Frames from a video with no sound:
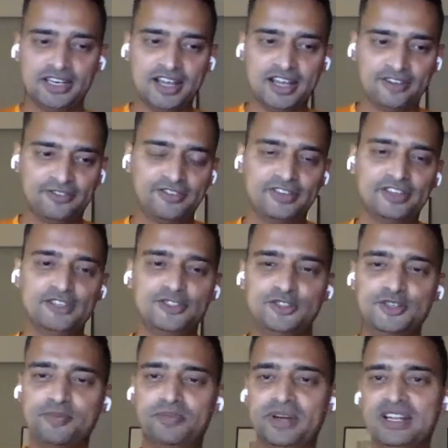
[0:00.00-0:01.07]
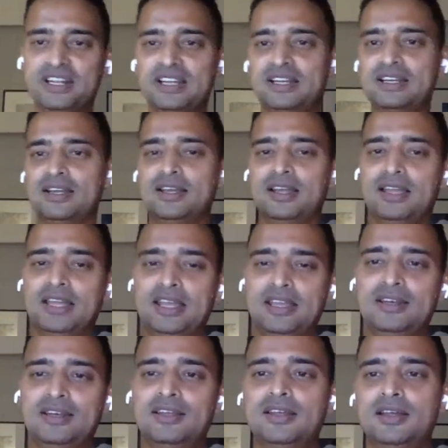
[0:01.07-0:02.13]
enough to bring
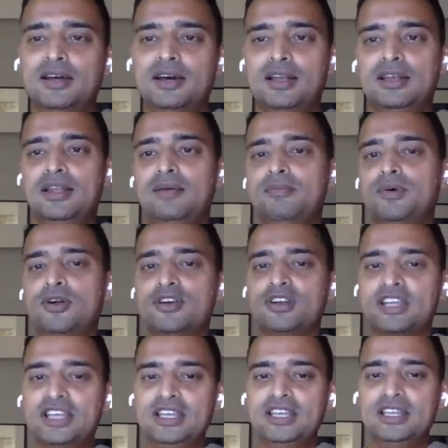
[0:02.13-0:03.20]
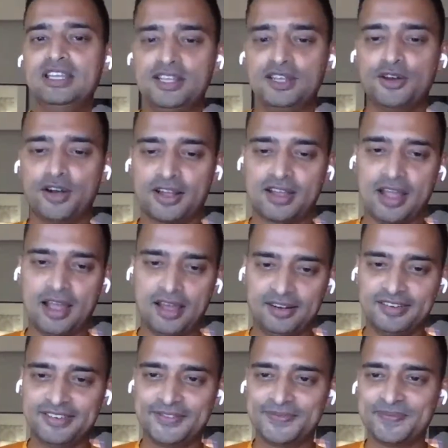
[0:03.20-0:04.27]
in a Lamborghini
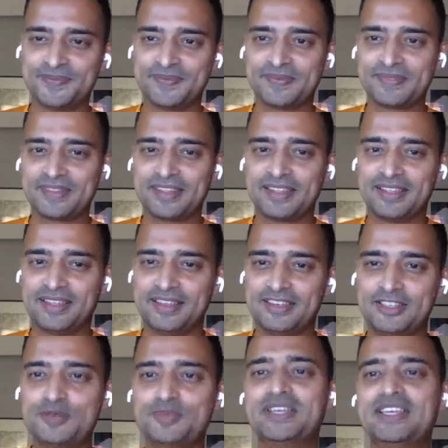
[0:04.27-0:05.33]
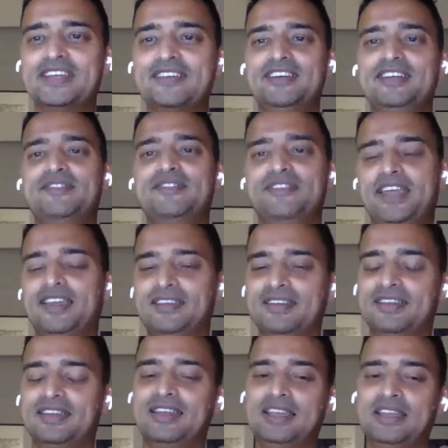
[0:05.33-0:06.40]
Huracan to be given away
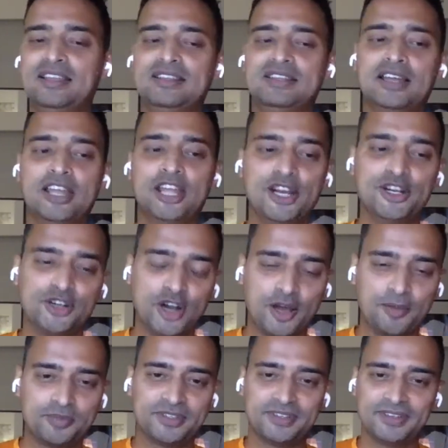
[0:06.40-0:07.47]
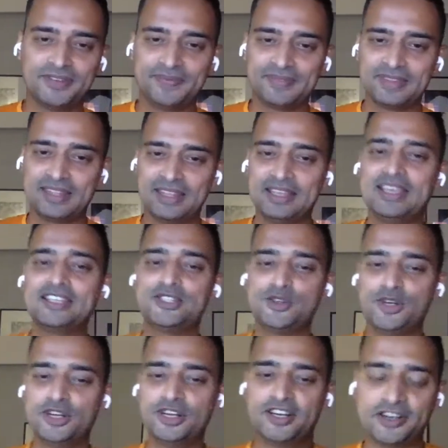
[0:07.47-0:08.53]
in the airdrops. Yes, you
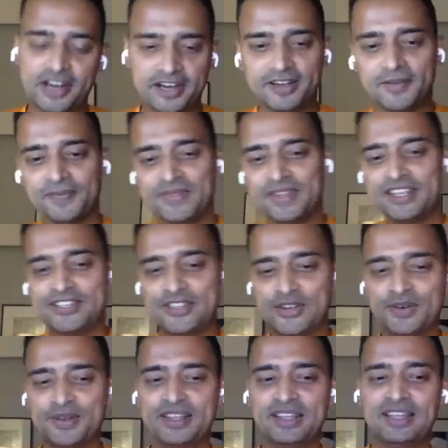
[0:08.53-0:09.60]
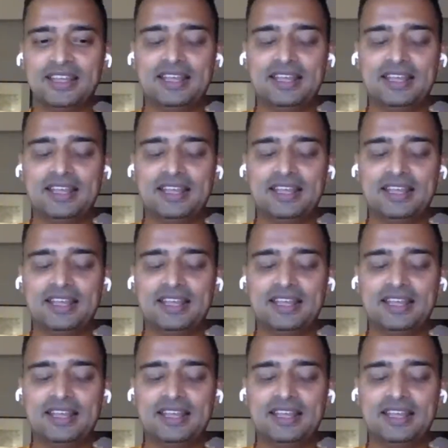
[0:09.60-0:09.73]
heard it right. So